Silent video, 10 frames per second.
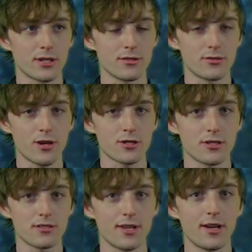
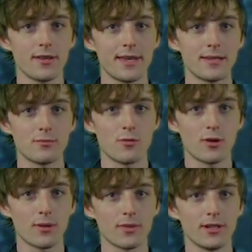construction site. All that and
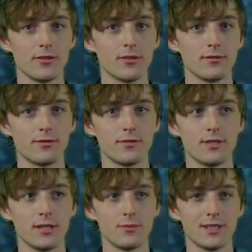more. I'm going to do it in
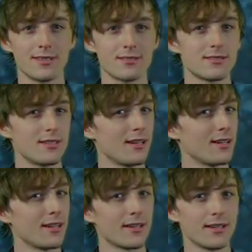15 minutes,
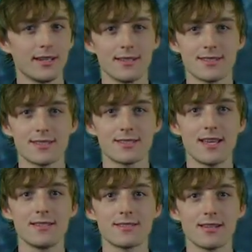and I can
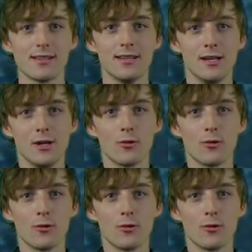sense a